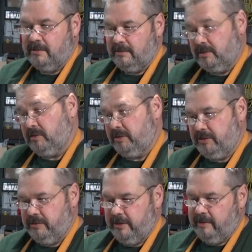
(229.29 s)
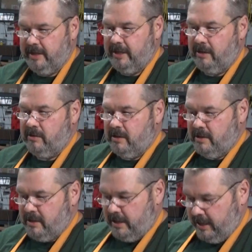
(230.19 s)
There's only 2 there right now.
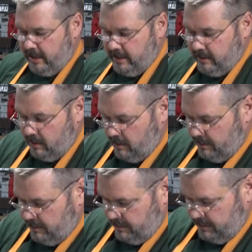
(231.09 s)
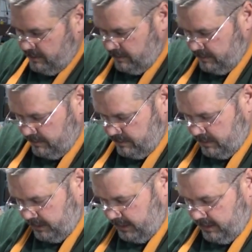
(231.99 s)
And
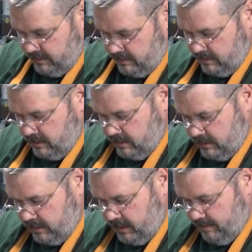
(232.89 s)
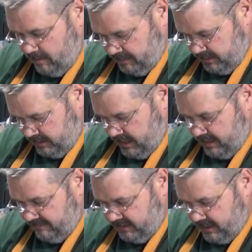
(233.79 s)
again, came up to the
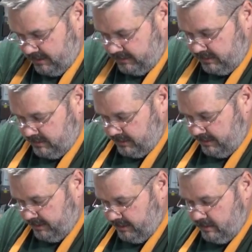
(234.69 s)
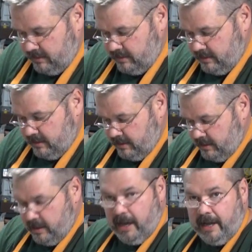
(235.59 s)
end of it down here.
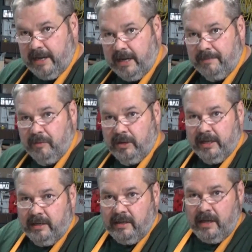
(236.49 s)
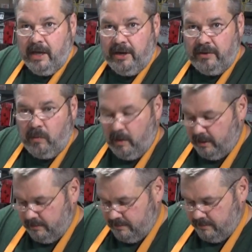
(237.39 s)
And then I put in another one
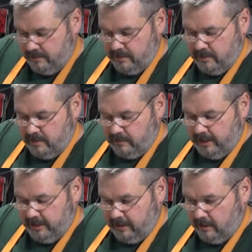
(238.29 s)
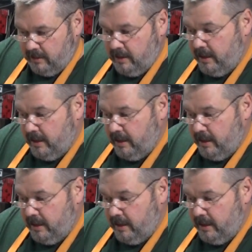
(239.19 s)
right here.